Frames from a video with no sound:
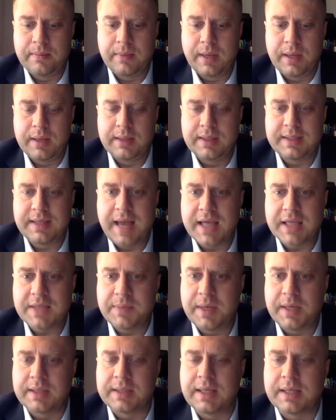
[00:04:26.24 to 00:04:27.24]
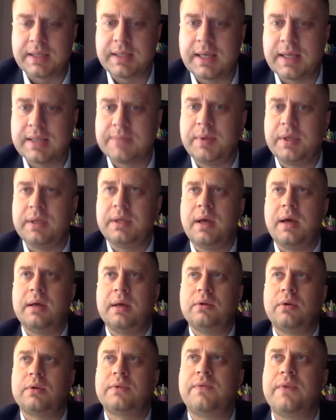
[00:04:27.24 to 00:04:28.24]
this aspect that has been
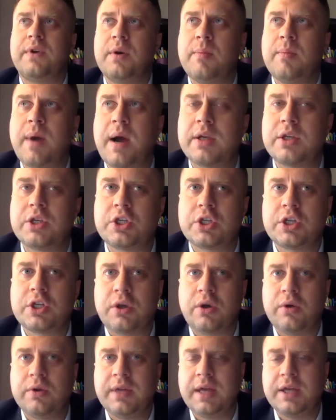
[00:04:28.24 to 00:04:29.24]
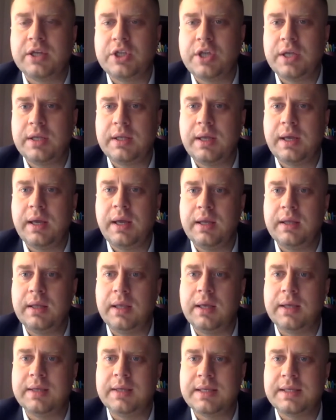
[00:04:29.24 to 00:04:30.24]
not very much on the agenda in the
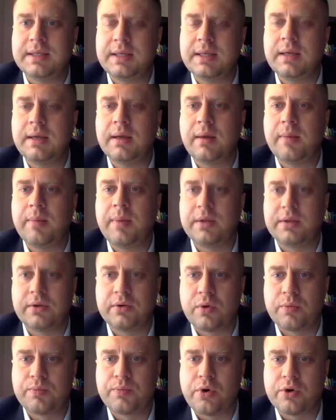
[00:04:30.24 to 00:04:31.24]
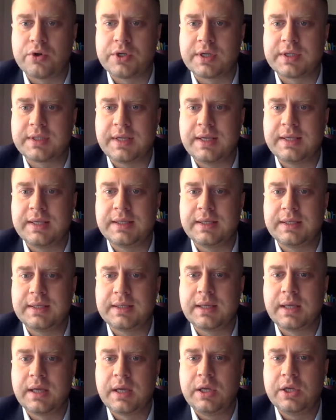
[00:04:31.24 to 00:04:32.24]
existing Belt and Road projects is
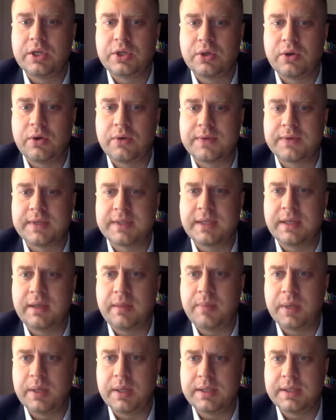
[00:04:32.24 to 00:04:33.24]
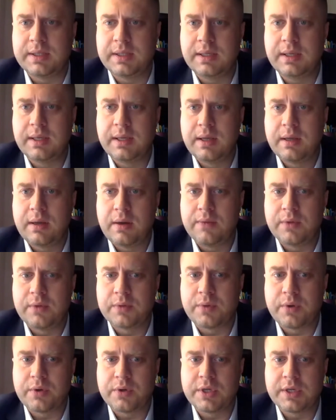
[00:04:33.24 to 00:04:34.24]
this issue of sustainability of these
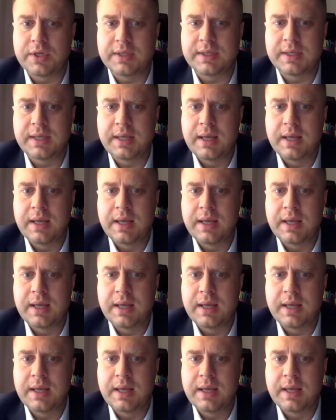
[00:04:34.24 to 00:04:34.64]
projects.